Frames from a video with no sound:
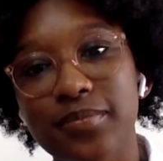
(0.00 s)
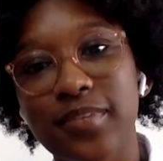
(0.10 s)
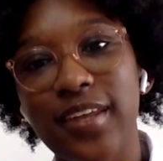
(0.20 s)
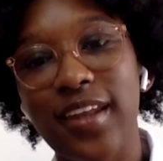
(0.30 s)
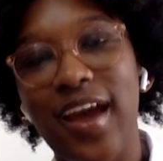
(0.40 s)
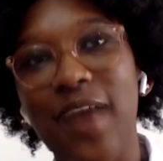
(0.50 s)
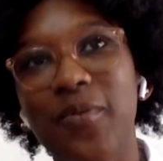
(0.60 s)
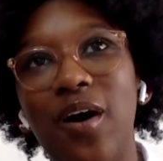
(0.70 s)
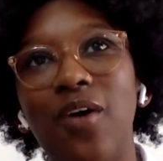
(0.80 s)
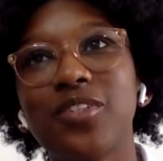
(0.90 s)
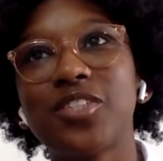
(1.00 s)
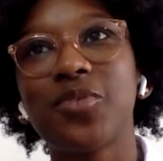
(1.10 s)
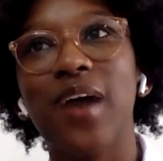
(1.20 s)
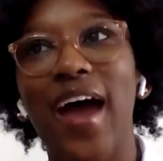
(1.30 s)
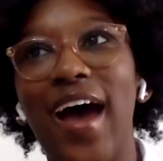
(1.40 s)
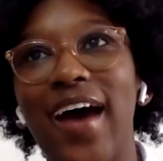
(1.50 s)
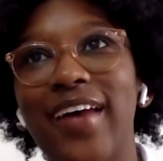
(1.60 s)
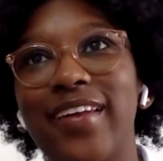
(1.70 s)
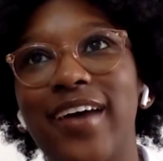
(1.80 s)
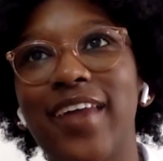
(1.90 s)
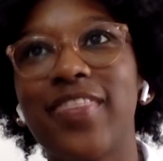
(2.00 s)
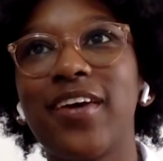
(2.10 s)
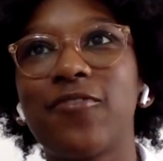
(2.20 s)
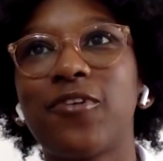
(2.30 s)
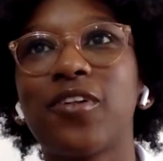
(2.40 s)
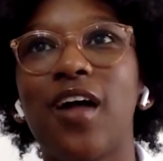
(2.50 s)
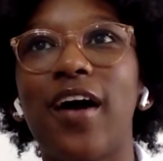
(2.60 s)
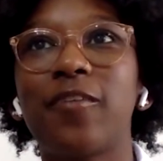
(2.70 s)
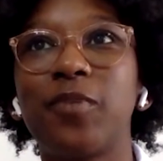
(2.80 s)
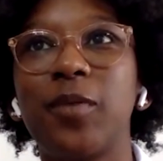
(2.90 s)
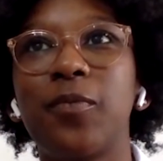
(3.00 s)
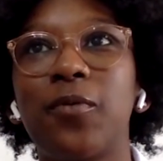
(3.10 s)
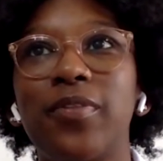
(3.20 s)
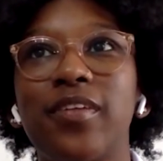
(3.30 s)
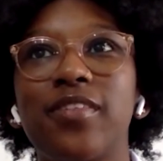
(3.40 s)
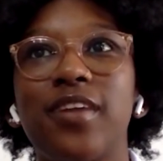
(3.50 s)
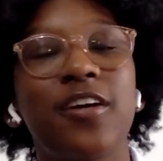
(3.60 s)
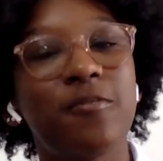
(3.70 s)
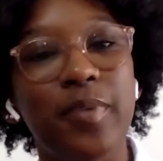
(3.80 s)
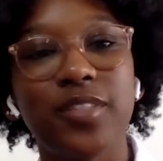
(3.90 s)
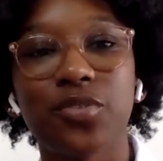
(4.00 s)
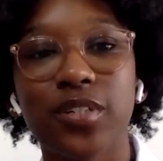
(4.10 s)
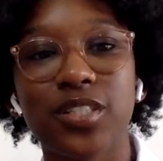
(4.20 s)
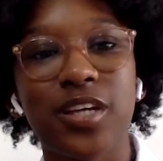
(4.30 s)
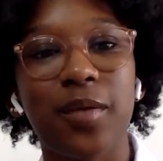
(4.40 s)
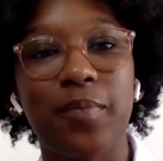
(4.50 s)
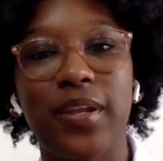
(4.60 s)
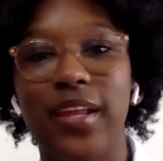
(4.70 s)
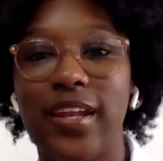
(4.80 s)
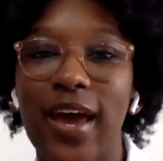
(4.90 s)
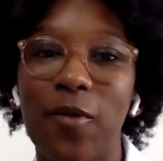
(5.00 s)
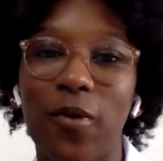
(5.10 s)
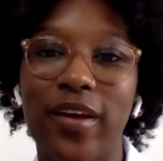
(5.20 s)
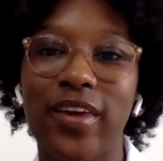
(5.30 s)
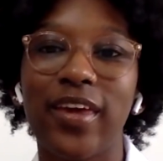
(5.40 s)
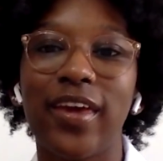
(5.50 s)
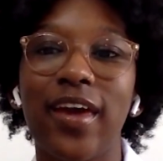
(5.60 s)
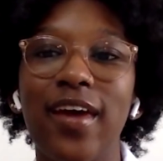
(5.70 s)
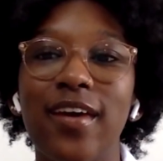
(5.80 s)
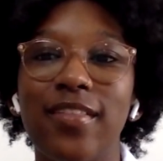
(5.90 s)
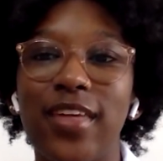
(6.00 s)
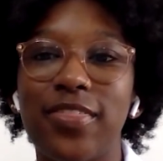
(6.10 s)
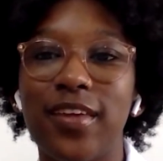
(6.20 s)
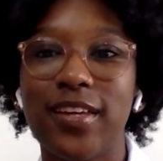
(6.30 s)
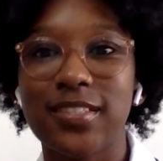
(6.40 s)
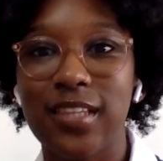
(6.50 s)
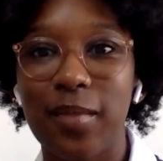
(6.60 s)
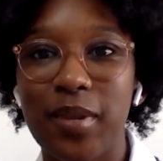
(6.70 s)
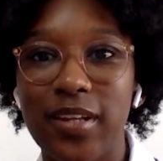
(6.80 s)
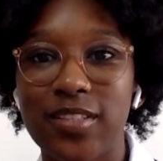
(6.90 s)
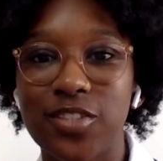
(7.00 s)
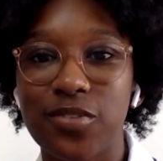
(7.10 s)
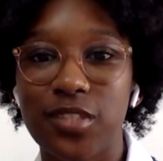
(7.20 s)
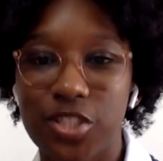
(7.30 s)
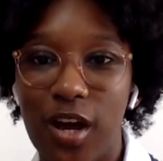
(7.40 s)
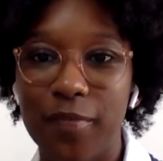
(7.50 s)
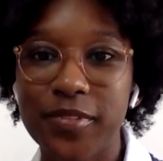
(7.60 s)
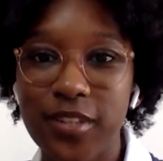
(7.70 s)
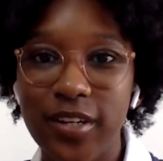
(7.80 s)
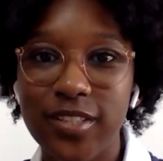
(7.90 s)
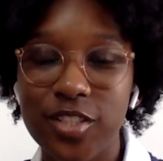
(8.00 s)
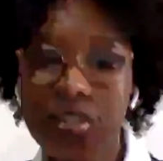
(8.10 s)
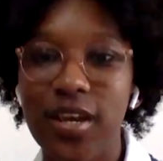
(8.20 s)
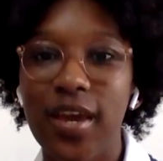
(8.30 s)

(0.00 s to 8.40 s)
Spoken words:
And I would also add, I think for a lot of people, when they think of mentorship and networking, they think it's limited to the job search.